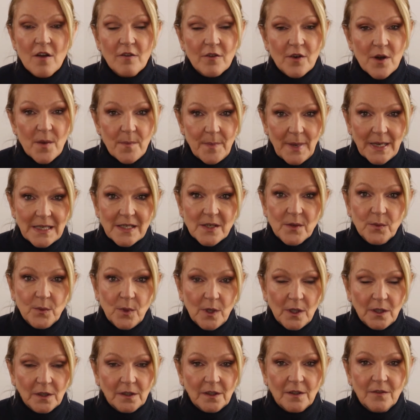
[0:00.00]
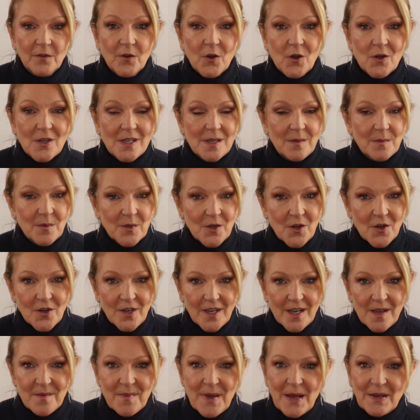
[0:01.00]
for a better world. And of course I'm
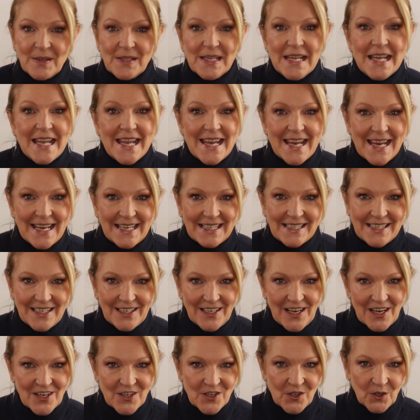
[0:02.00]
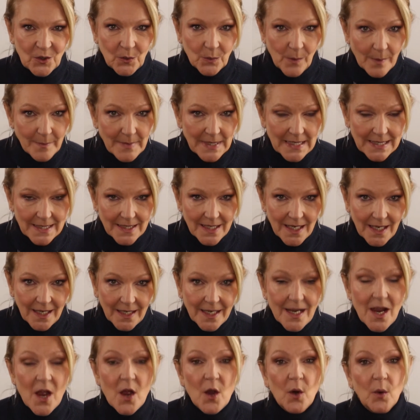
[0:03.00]
talking about International Women's
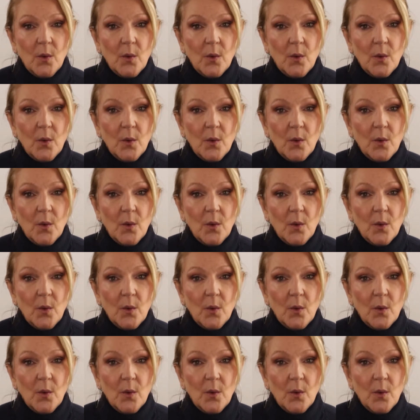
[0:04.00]
Day,